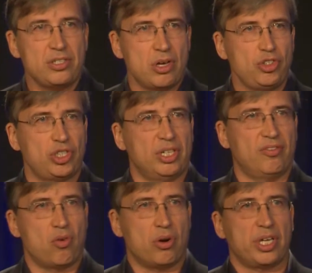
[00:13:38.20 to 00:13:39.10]
notion
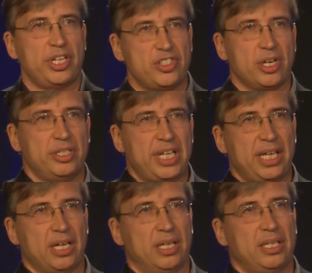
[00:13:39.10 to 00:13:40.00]
of organizing our
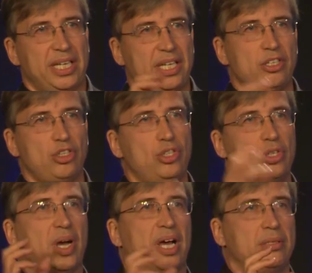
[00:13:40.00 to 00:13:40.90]
data
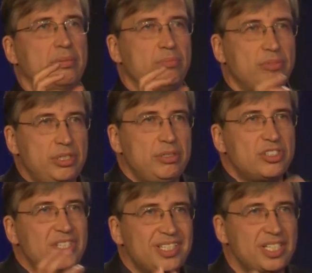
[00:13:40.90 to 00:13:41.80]
into a
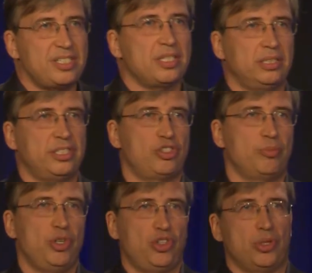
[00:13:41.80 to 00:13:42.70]
statistical
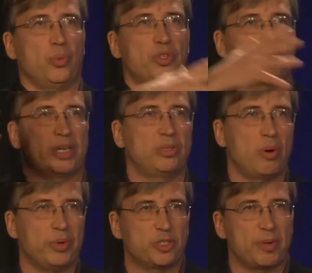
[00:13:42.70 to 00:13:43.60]
distribution with respect to what
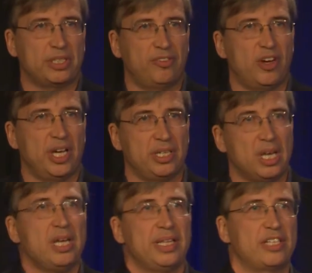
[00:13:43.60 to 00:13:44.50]
we expect to find,
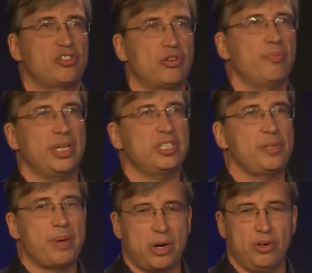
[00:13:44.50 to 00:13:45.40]
that's a tremendously
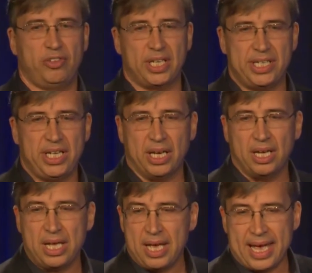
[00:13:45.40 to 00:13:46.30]
powerful idea,
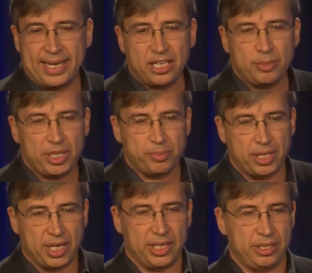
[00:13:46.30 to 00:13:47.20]
and it can be
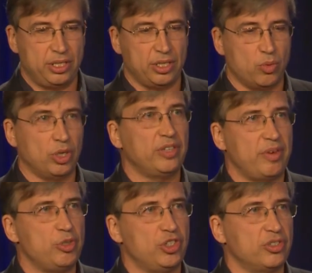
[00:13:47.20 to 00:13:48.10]
applied to the world of
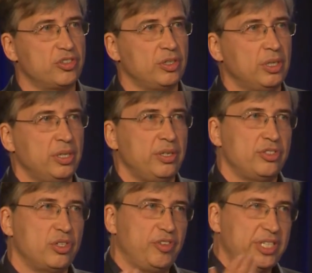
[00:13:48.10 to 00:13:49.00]
images.
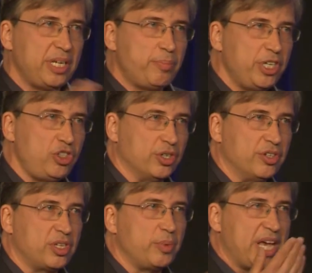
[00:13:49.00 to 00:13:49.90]
So if we take
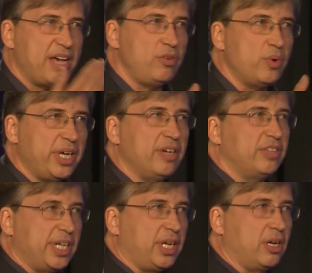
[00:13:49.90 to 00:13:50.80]
pictures and we have a way of
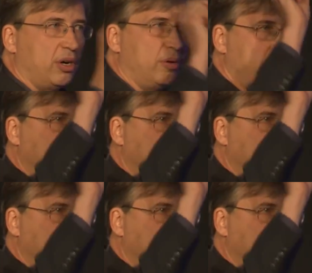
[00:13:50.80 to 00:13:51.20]
letting our